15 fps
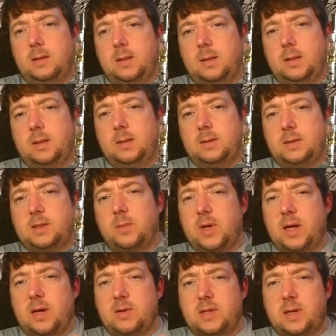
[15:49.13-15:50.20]
Somebody
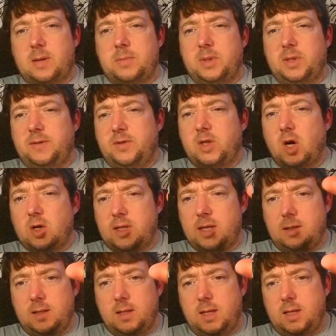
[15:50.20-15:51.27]
else, I believe, dunked it
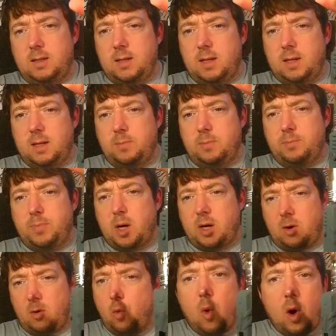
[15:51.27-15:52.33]
in a bucket of
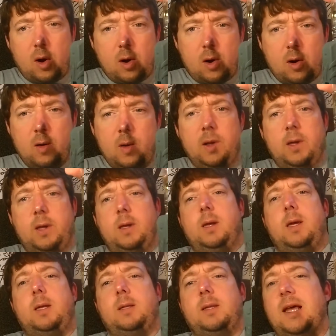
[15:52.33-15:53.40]
water
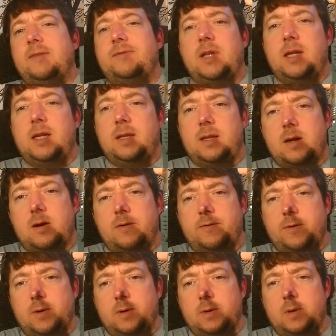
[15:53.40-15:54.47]
and left it in there
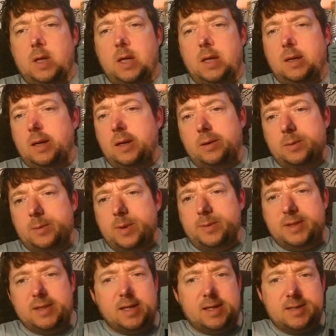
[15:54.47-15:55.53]
for, I don't know, maybe
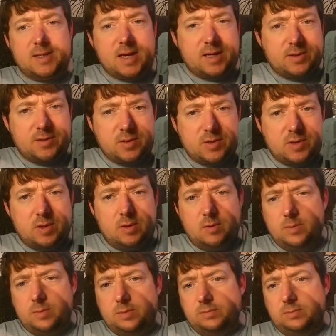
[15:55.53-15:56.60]
10 seconds or so.
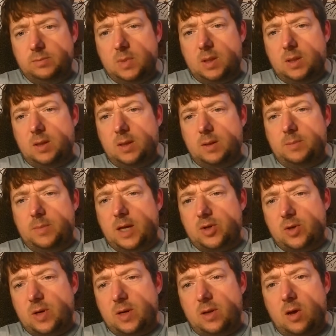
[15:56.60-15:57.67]
I'm not sure how
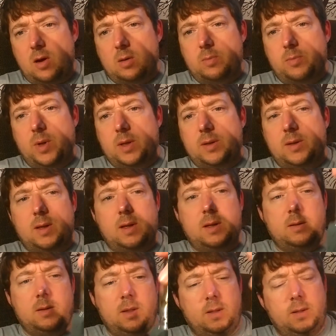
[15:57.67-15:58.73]
long, but
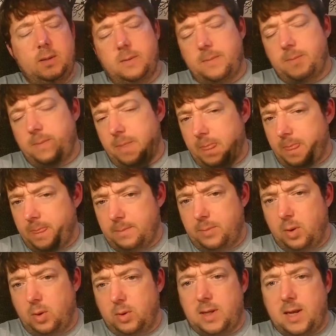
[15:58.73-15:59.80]

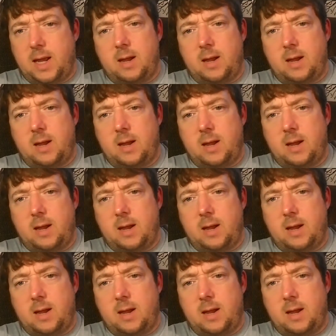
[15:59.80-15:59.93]
pulled it out